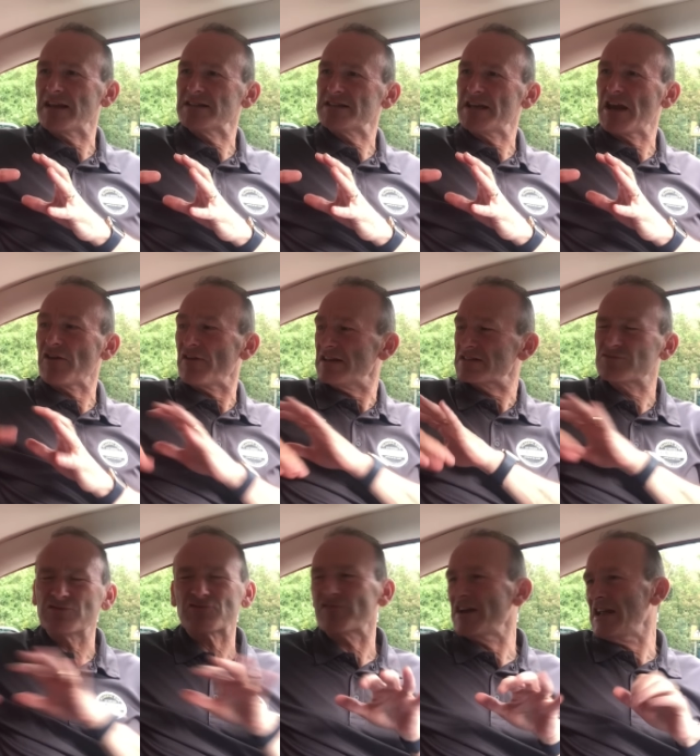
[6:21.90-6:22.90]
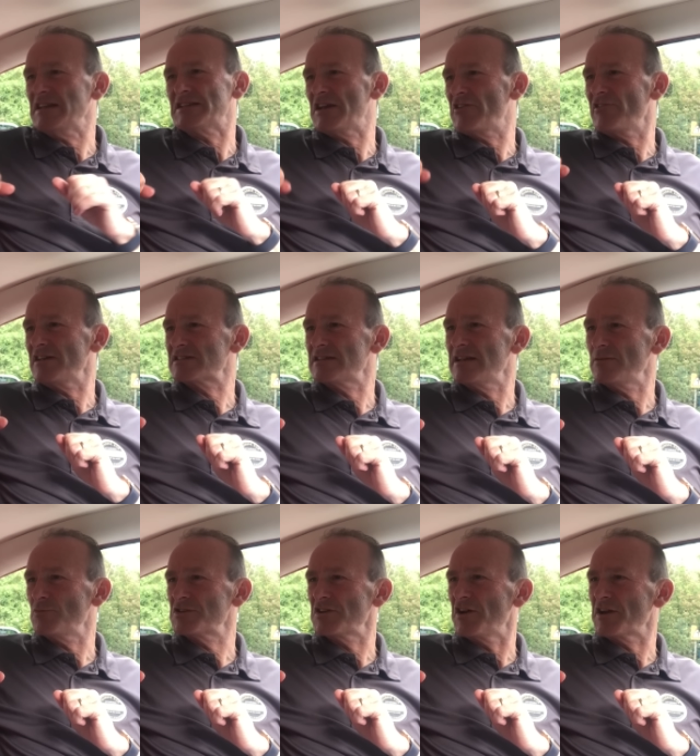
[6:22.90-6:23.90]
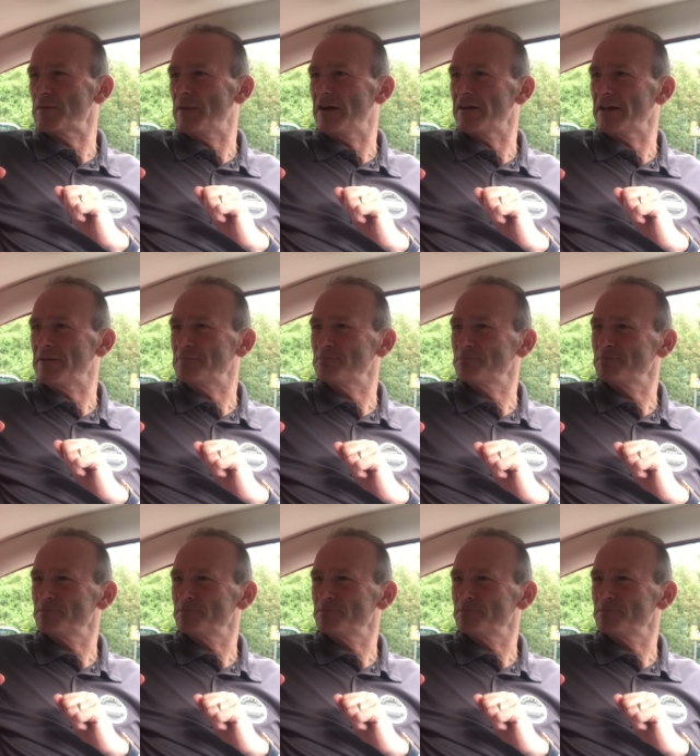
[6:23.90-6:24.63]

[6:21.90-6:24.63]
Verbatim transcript: interior. It's got great interior, hasn't it? What do you like about it?